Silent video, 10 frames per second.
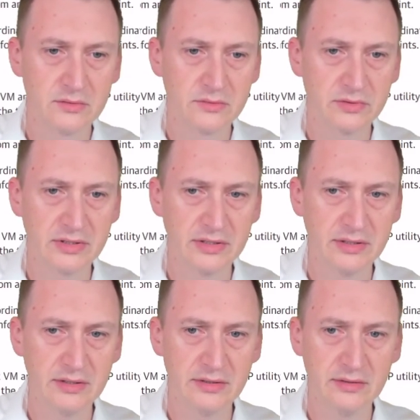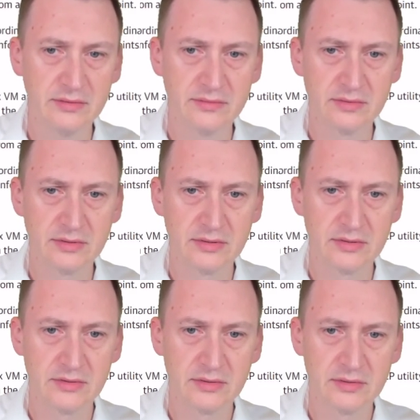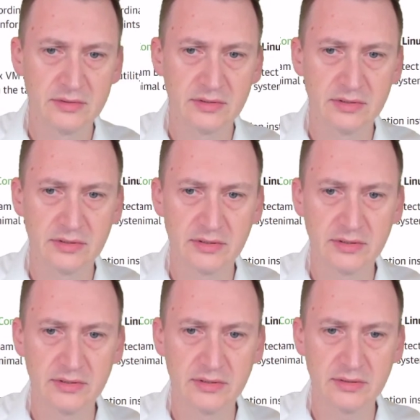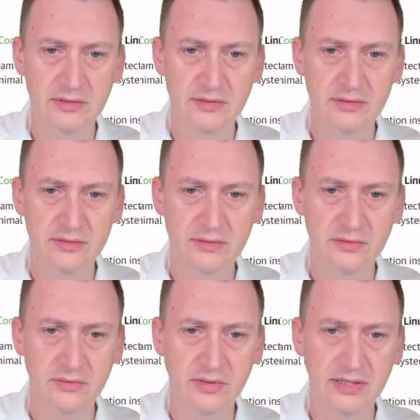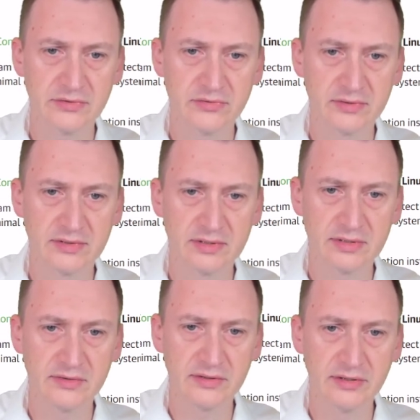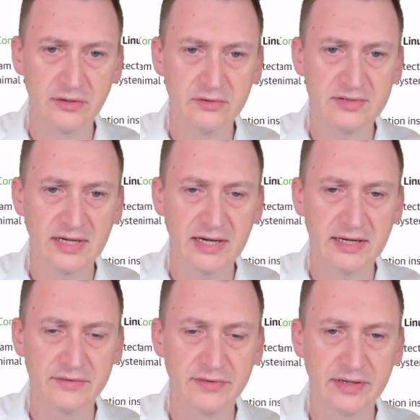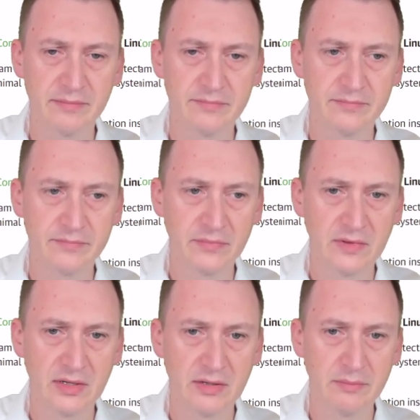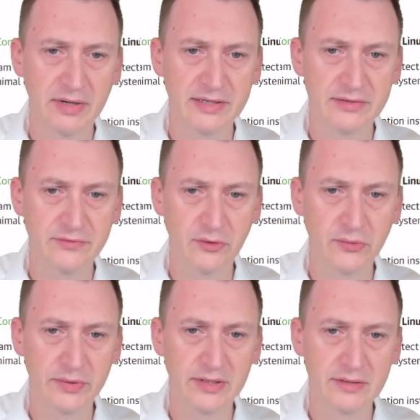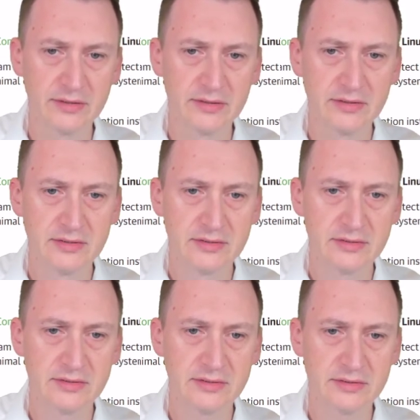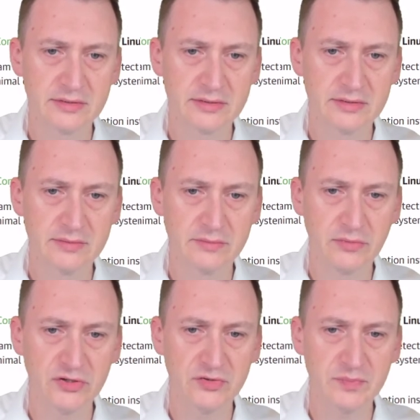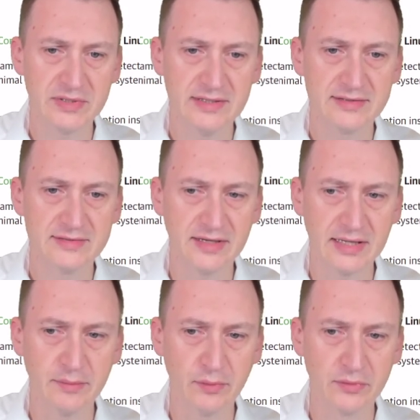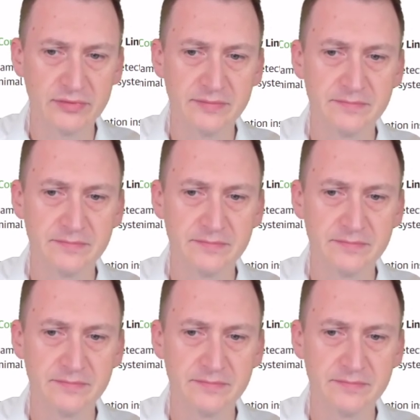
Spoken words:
Okay. Yeah. Okay, so Linux target VM. Mind the following. Must be disabled.